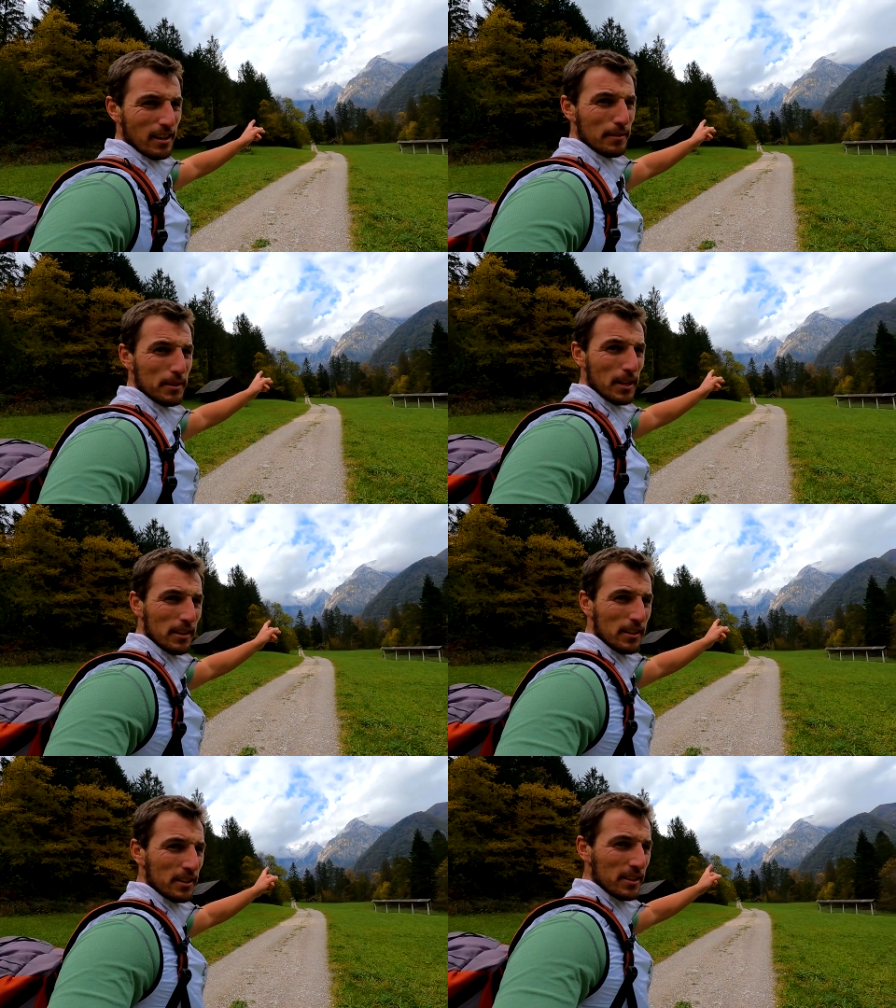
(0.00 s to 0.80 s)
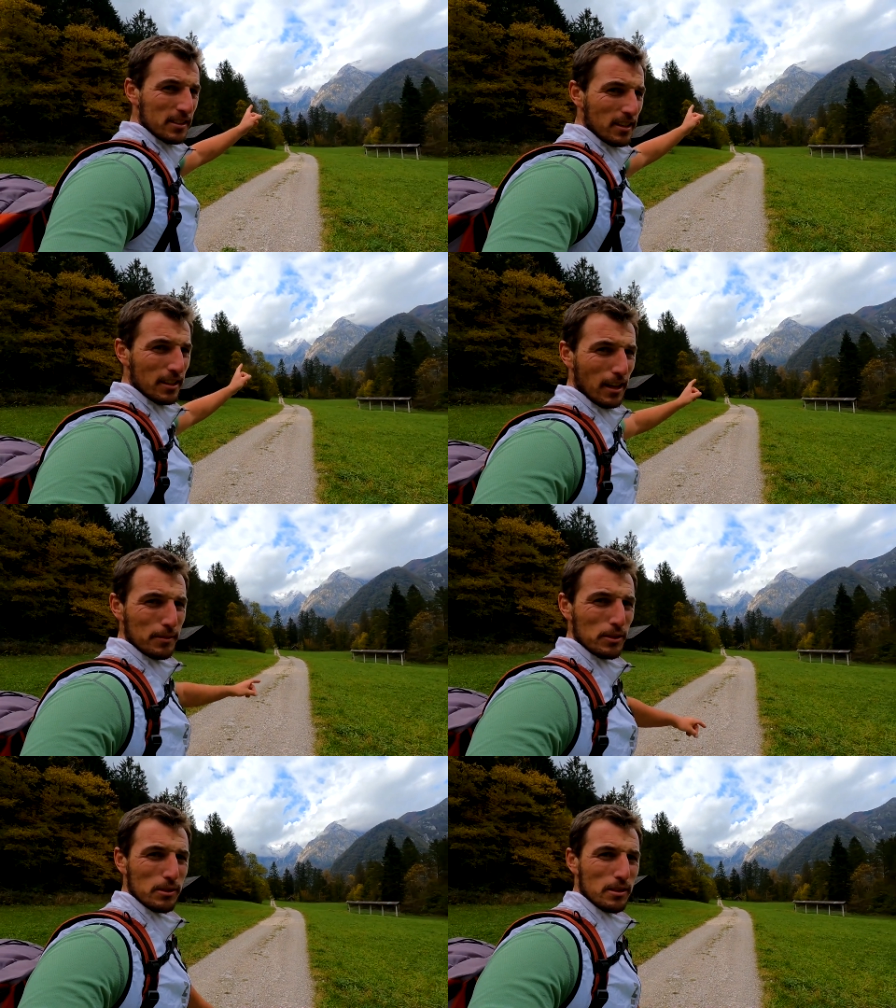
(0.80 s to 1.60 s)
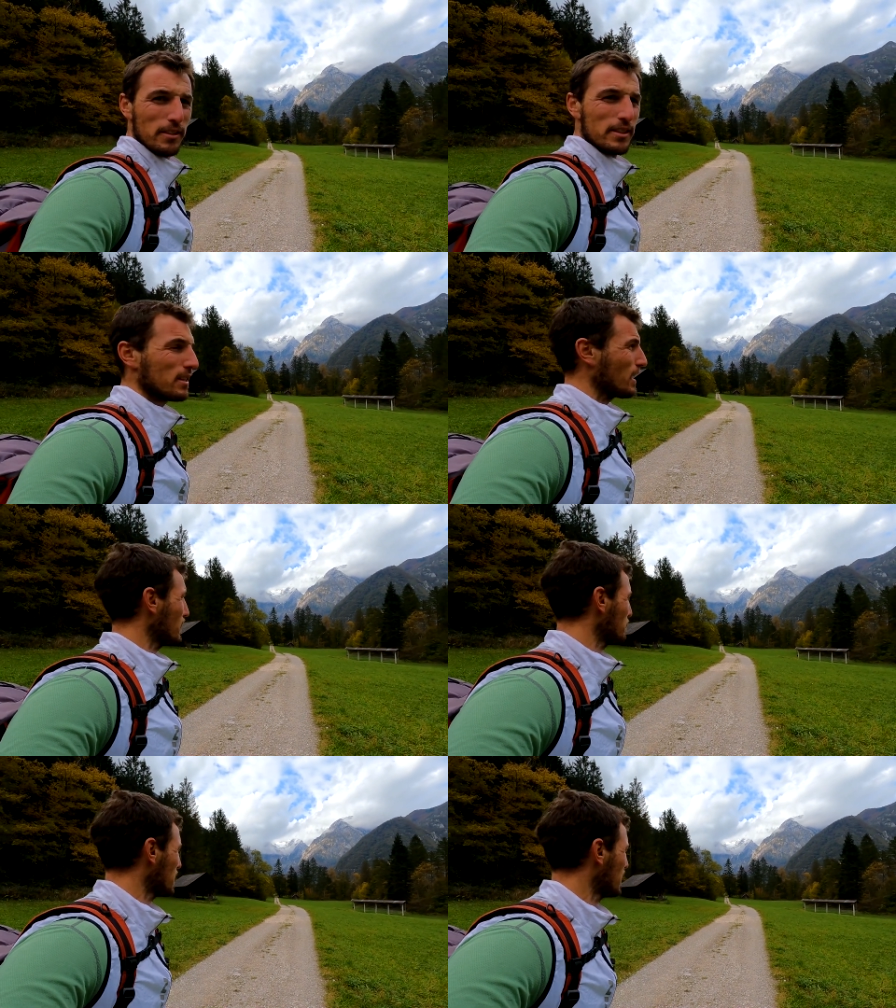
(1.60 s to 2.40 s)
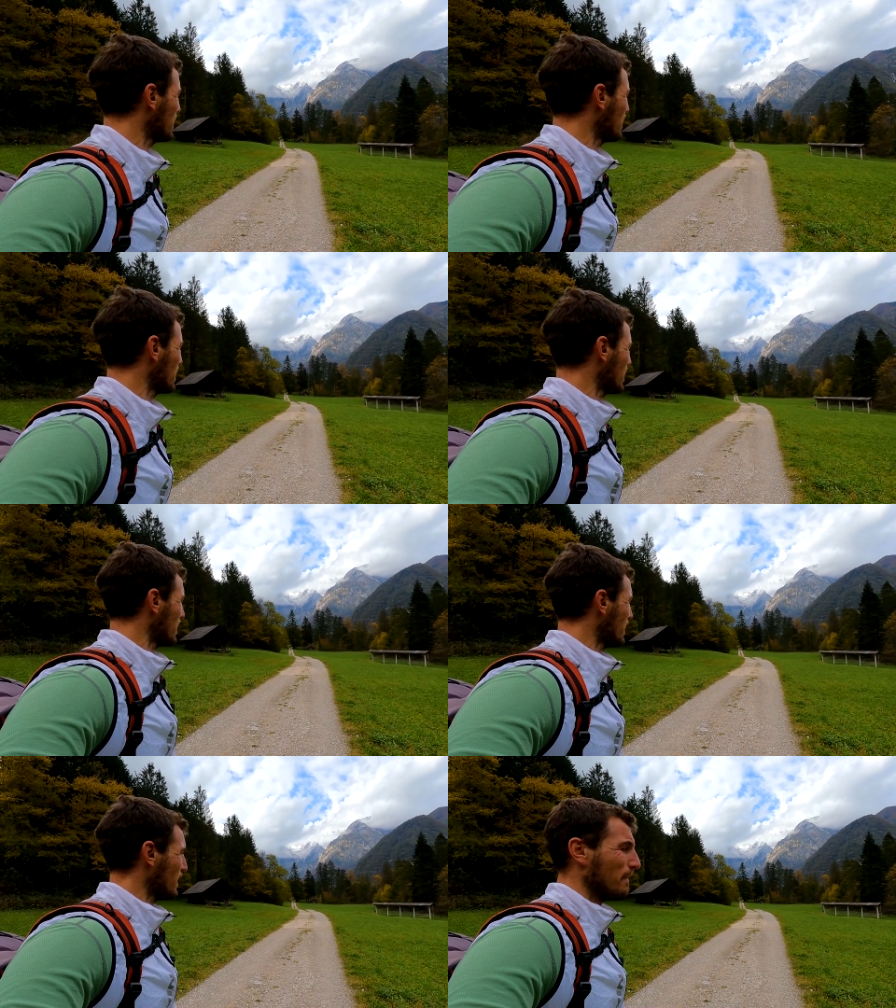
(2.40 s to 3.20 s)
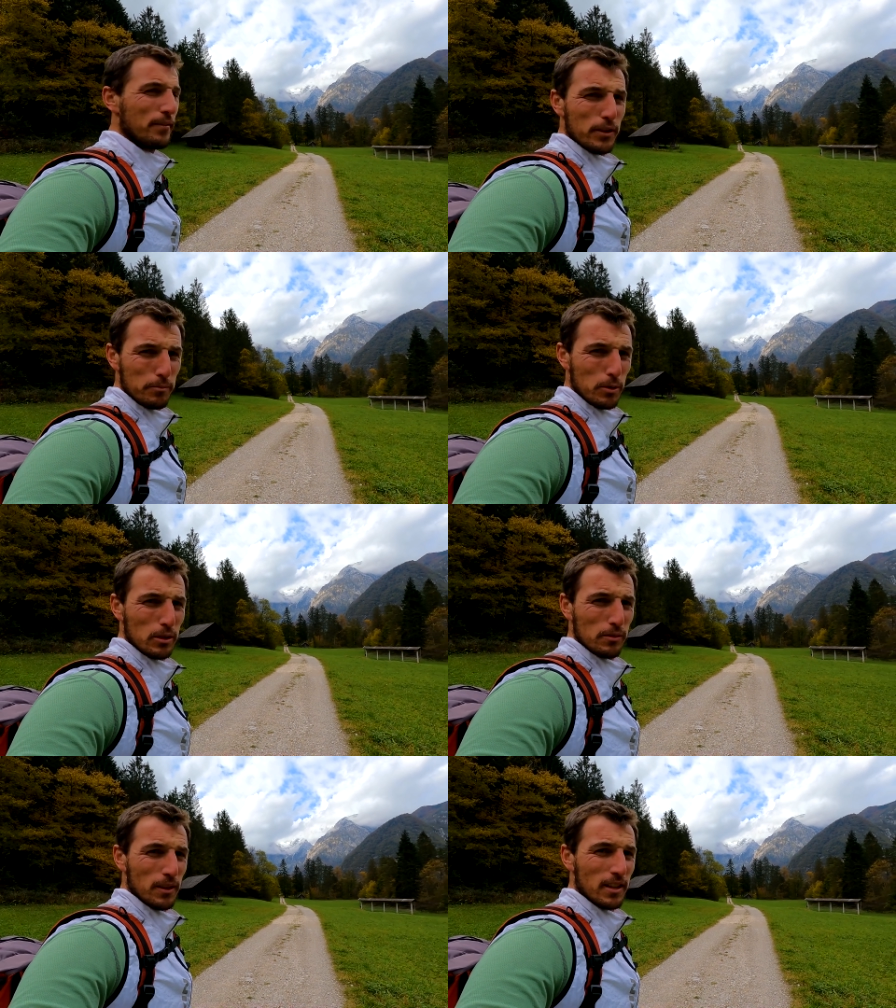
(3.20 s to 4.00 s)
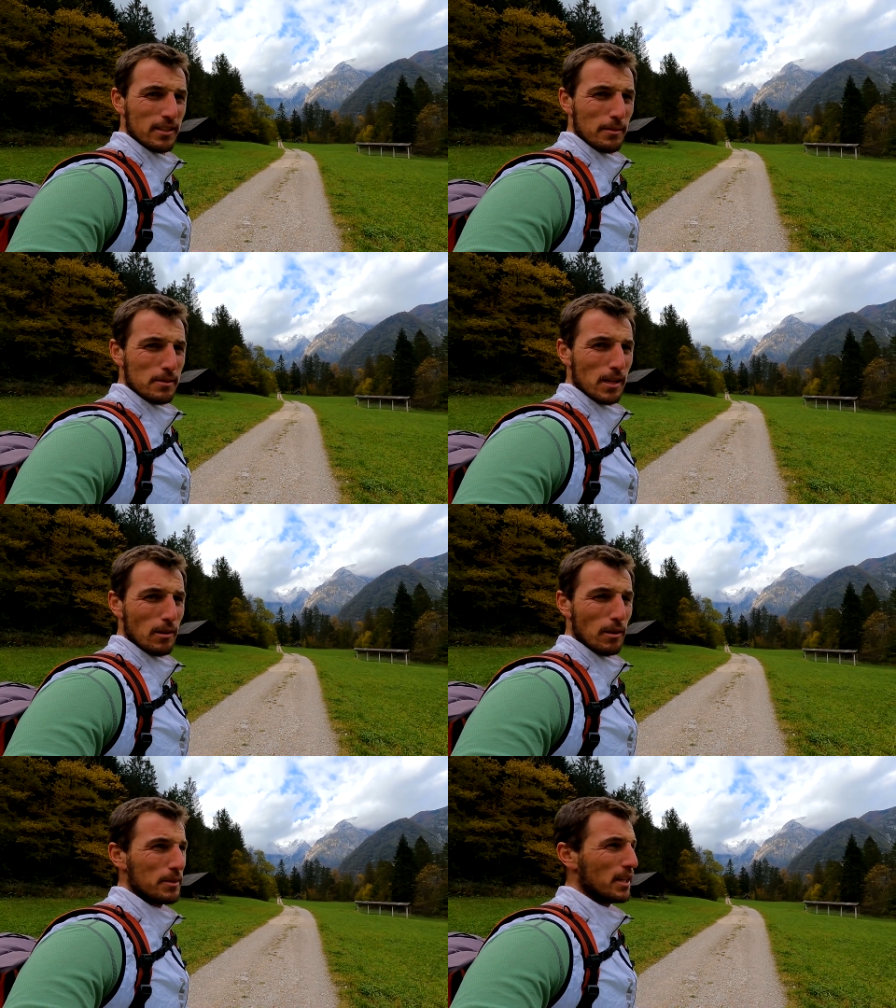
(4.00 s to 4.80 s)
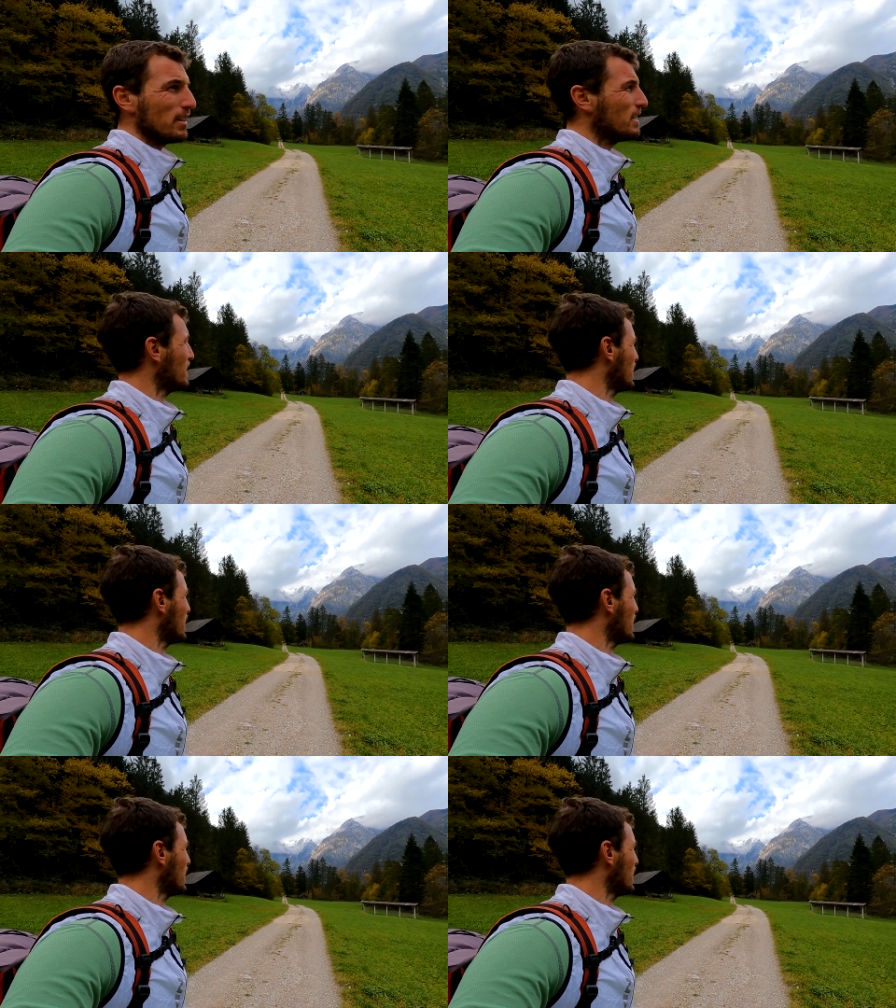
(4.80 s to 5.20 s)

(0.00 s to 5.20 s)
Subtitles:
Up there you can see Kamnisko Alpe. They're beautiful. Some snow up there.